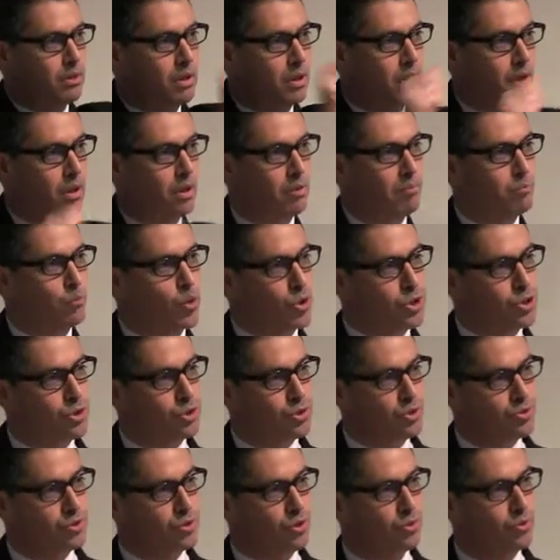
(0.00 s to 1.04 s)
uh,
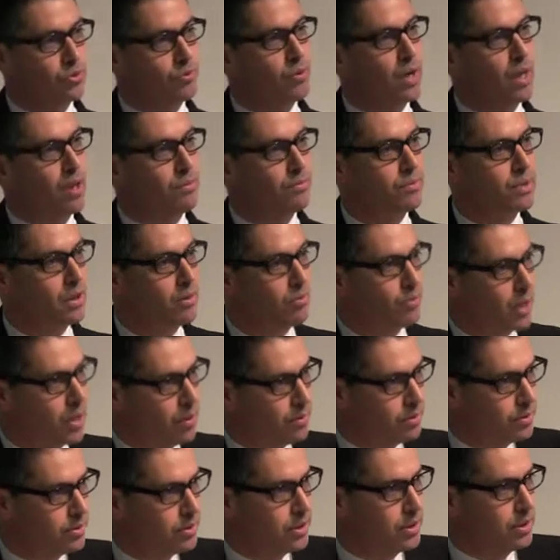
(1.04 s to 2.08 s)
moisture zone around,
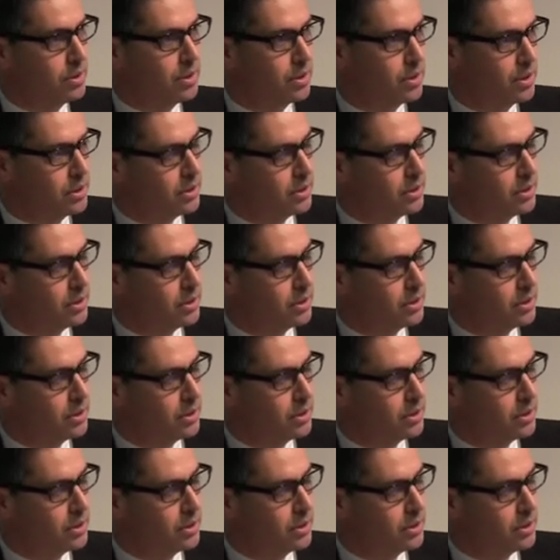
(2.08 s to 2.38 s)
around the,